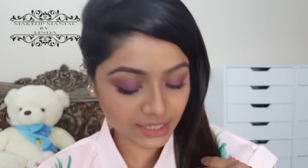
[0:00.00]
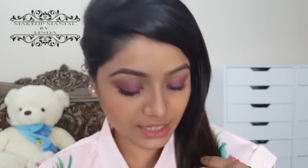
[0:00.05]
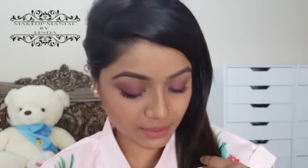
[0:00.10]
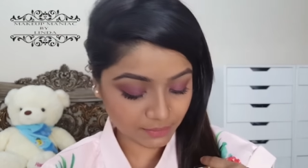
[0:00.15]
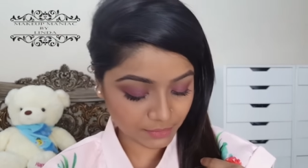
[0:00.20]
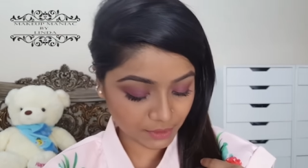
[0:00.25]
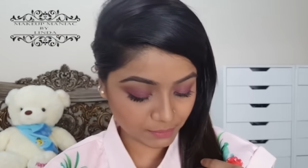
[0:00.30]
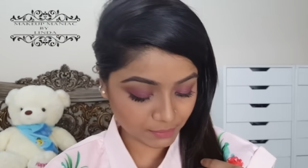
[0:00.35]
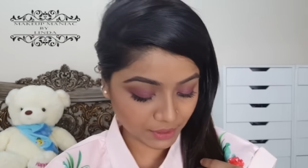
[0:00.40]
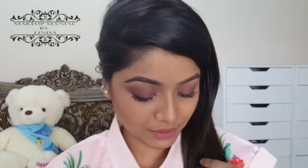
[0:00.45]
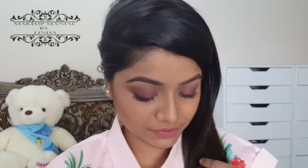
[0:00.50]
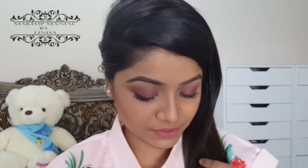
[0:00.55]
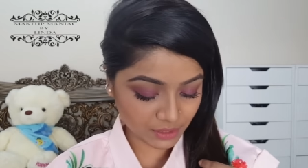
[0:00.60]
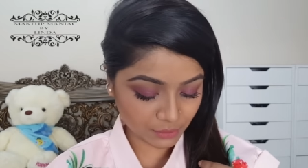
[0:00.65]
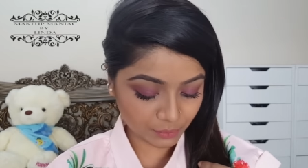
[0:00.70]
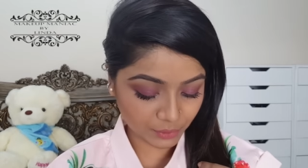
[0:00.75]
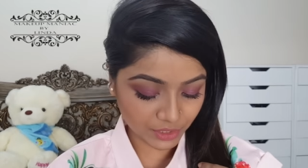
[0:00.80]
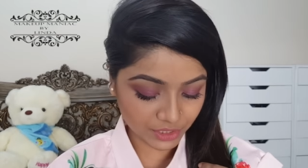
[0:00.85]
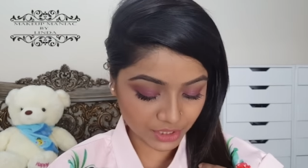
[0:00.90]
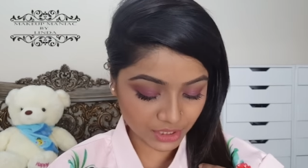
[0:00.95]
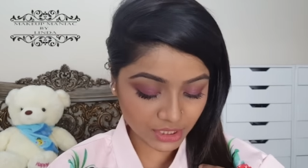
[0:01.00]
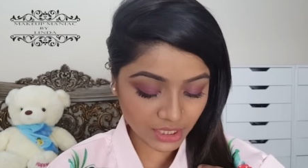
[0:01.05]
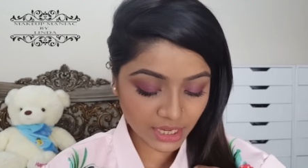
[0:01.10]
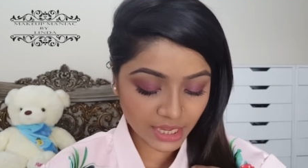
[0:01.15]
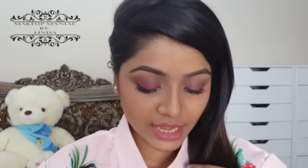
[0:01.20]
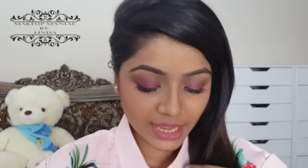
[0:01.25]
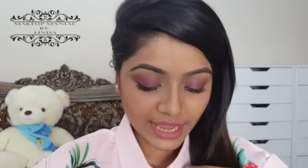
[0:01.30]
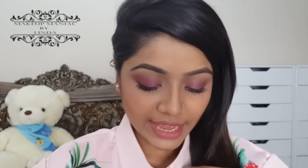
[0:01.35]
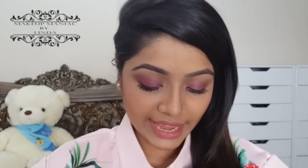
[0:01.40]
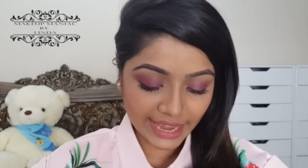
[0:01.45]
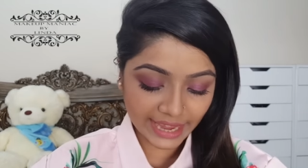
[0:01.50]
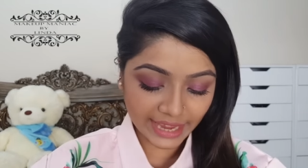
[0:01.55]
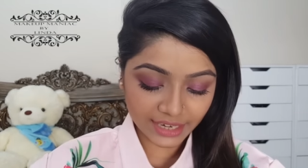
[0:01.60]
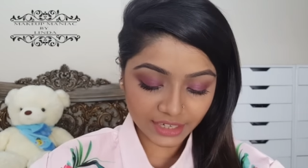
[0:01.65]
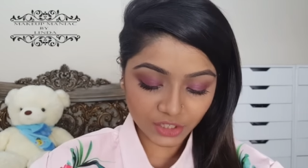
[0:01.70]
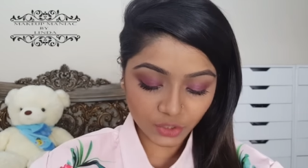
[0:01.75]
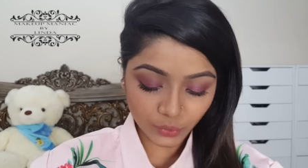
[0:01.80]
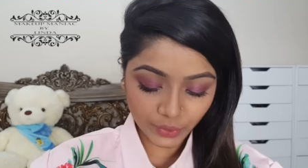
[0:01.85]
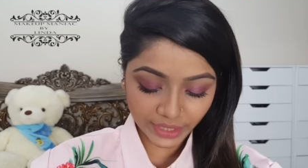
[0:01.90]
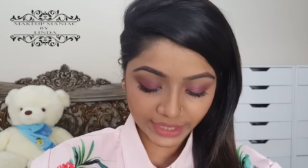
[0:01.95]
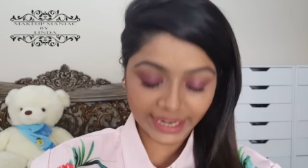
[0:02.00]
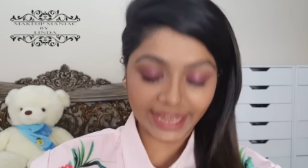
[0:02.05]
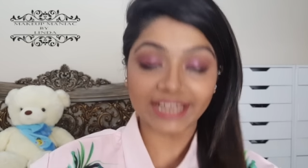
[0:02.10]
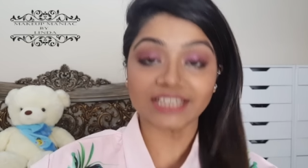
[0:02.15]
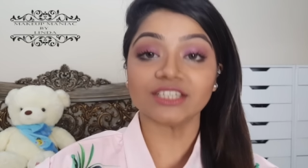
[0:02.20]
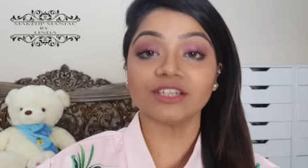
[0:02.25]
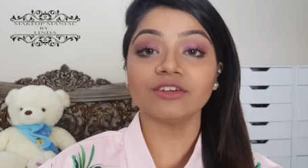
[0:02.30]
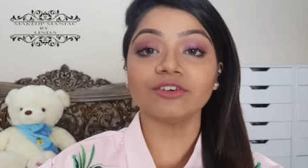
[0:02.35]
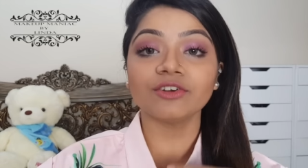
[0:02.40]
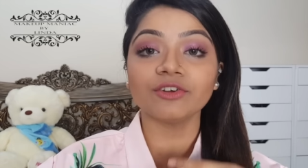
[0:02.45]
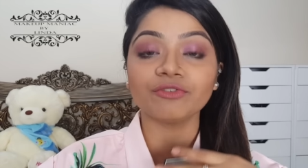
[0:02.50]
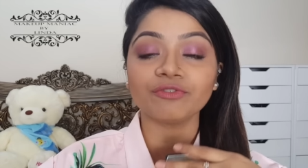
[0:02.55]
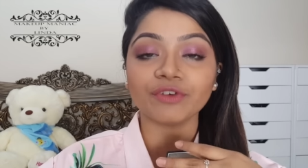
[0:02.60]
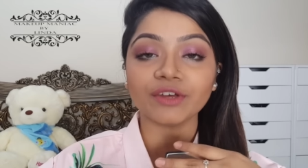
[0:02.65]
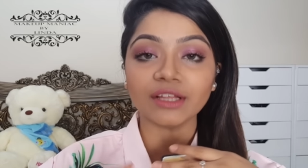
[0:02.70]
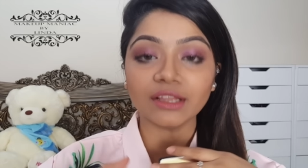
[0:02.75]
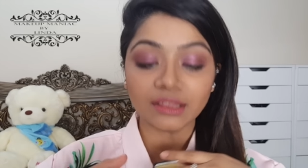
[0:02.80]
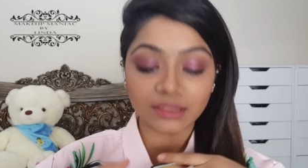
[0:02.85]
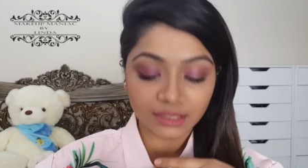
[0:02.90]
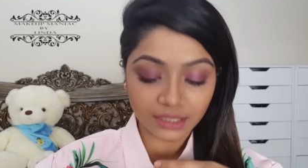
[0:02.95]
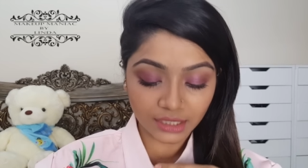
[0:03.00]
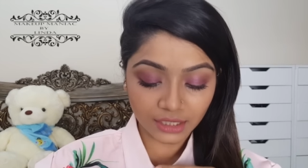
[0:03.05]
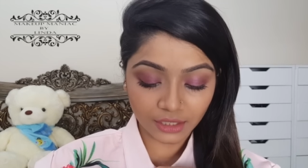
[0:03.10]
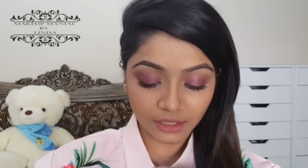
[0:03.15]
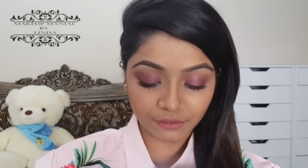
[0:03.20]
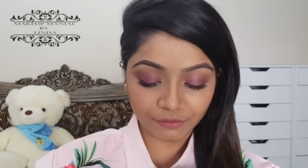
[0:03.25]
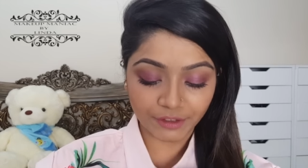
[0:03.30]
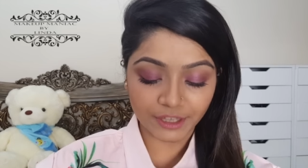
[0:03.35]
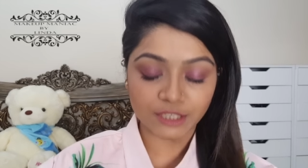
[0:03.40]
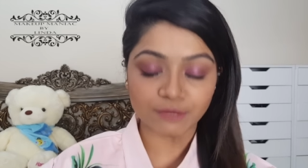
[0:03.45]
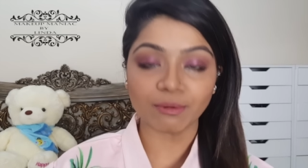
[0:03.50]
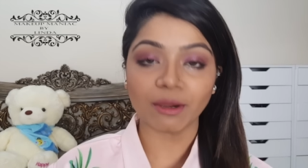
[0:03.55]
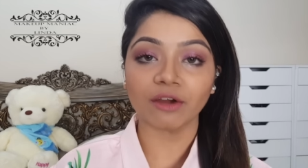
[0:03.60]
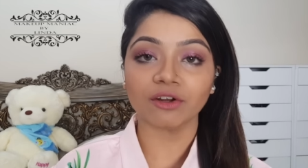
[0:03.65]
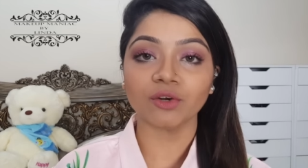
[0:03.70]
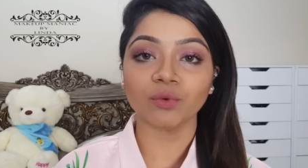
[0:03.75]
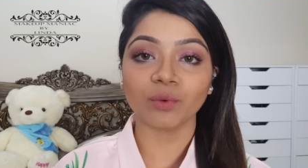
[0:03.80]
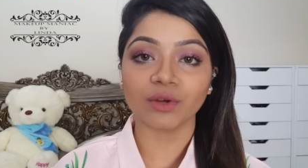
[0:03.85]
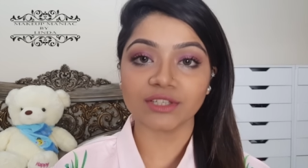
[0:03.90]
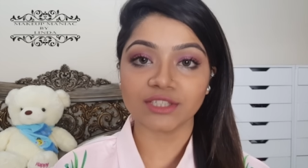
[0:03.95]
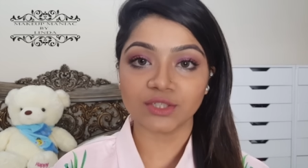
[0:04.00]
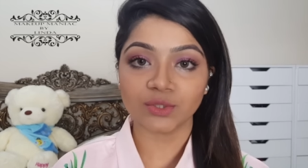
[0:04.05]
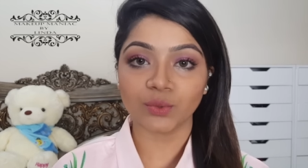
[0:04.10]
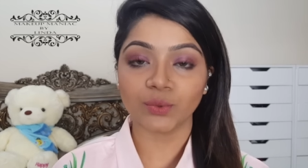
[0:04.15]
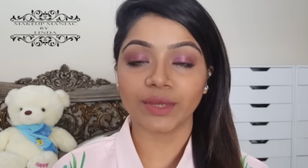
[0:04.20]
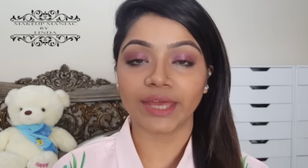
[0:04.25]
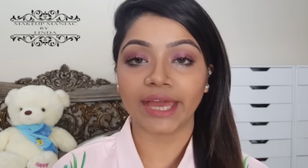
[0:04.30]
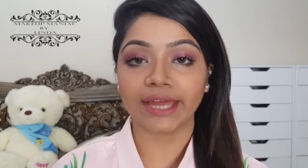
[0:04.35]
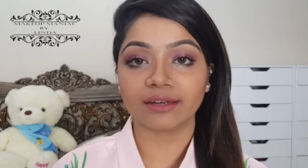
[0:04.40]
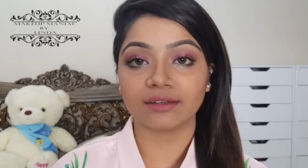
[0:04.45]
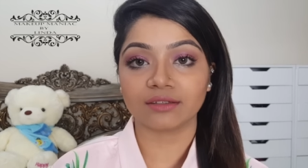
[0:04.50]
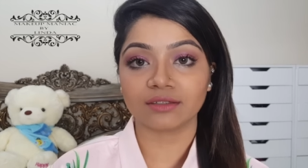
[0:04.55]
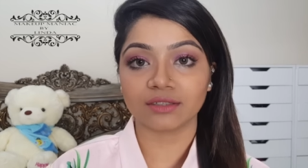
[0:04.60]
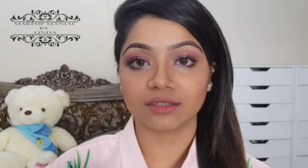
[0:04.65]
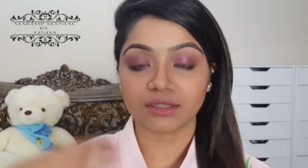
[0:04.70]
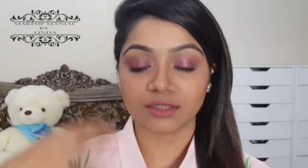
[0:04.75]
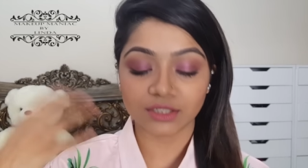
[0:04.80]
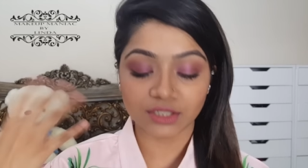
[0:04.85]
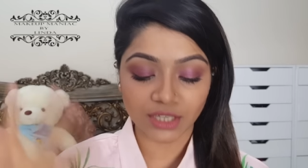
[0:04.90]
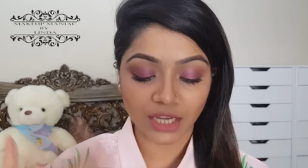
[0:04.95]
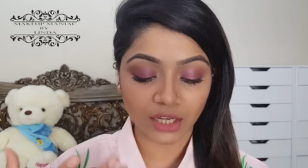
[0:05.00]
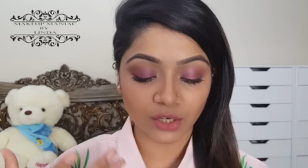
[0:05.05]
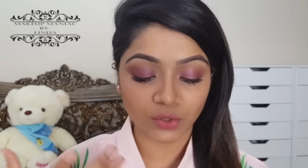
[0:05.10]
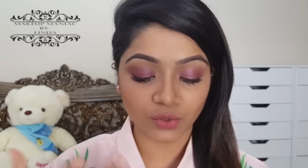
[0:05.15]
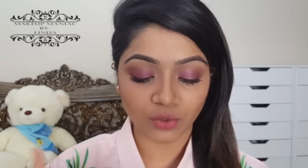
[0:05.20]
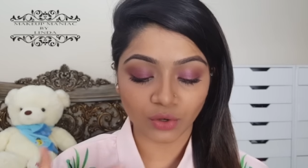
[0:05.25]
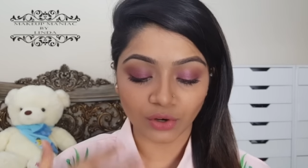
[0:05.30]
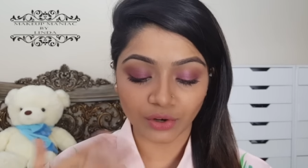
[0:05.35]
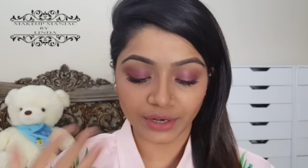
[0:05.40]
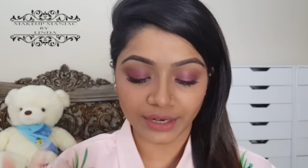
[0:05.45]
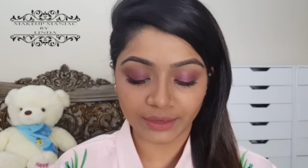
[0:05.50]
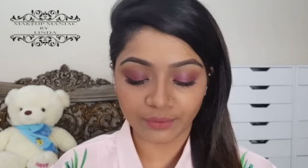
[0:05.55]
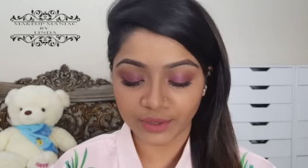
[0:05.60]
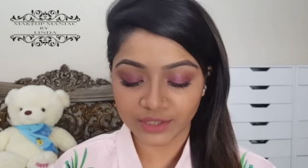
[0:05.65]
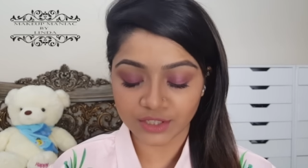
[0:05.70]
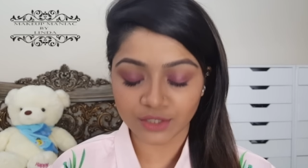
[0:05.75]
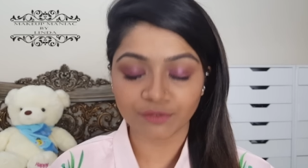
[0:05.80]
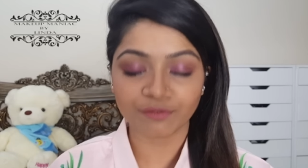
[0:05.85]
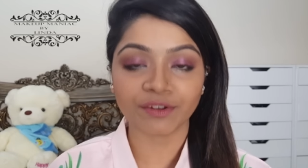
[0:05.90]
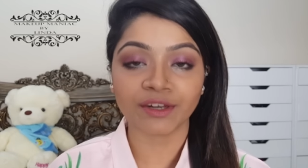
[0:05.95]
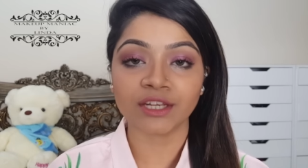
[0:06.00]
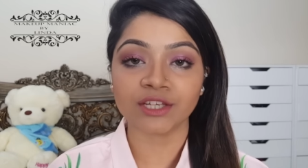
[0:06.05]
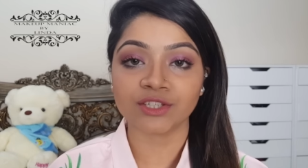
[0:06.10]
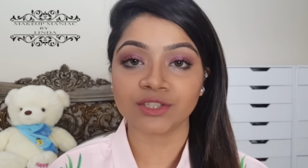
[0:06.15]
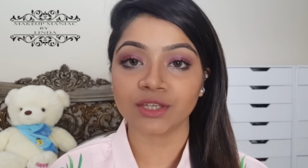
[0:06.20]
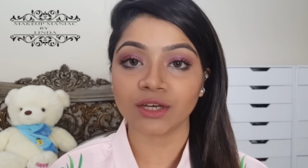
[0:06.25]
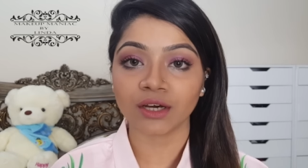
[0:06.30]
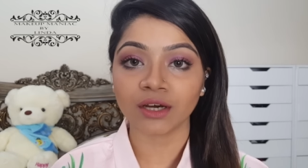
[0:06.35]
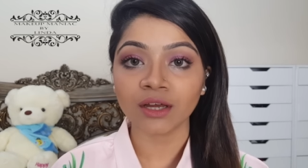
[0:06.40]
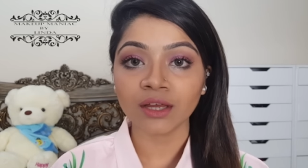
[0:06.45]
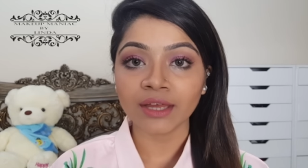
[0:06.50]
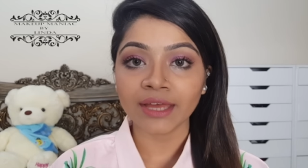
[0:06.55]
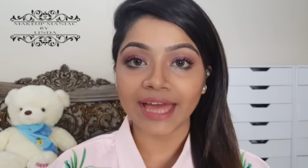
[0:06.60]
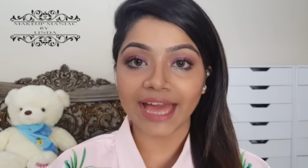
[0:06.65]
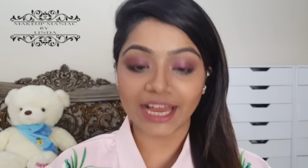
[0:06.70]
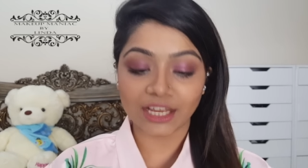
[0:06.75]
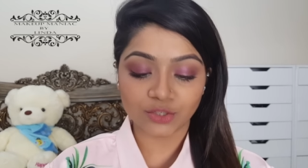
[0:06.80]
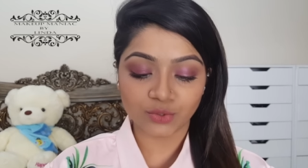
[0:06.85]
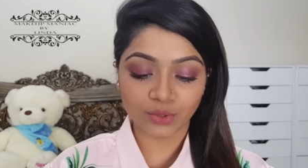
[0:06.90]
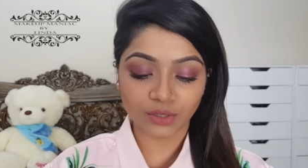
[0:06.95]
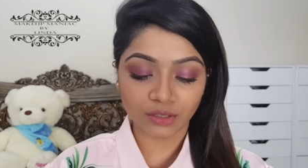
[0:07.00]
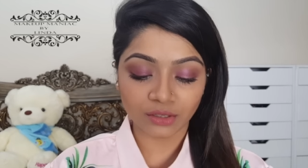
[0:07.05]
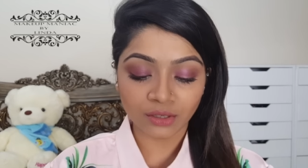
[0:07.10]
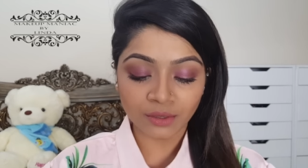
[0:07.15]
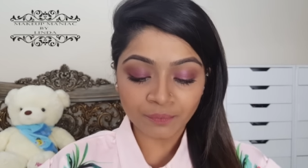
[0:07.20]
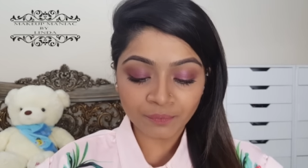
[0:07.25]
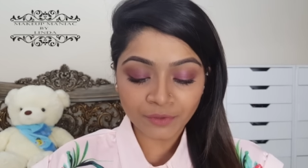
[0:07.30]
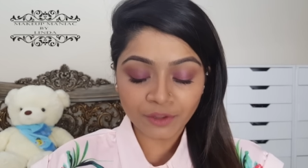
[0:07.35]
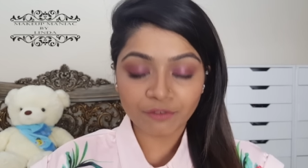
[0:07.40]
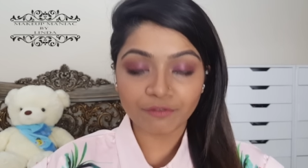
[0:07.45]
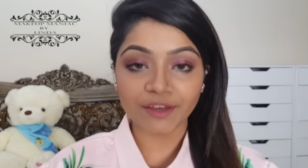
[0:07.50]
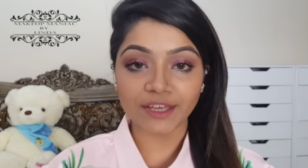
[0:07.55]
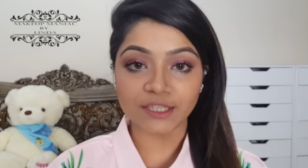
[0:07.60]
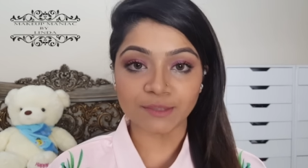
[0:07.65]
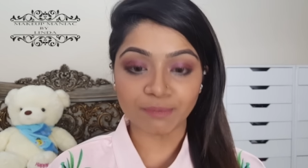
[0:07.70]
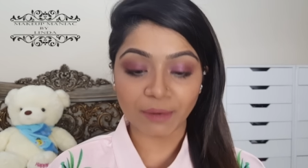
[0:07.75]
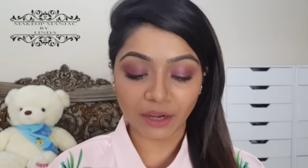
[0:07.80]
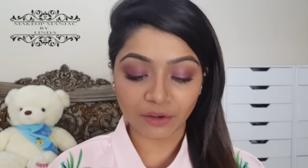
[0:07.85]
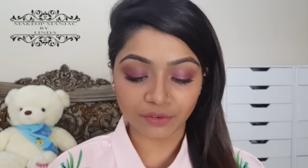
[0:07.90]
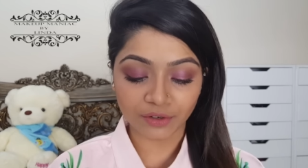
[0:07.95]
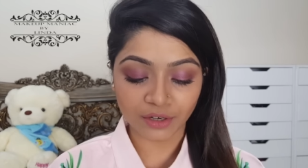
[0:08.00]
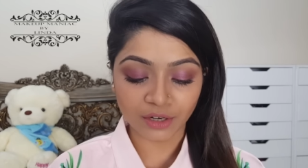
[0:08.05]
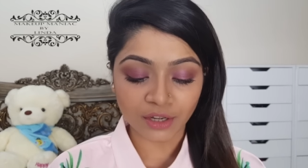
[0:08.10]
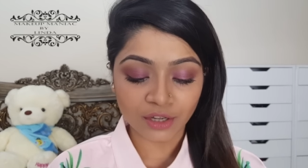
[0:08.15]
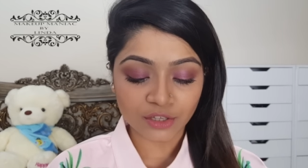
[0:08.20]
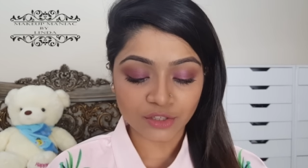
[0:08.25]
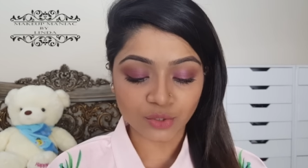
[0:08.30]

keep the puff separated and you can actually refill the face powder once you get done or once you finish the actual face powder.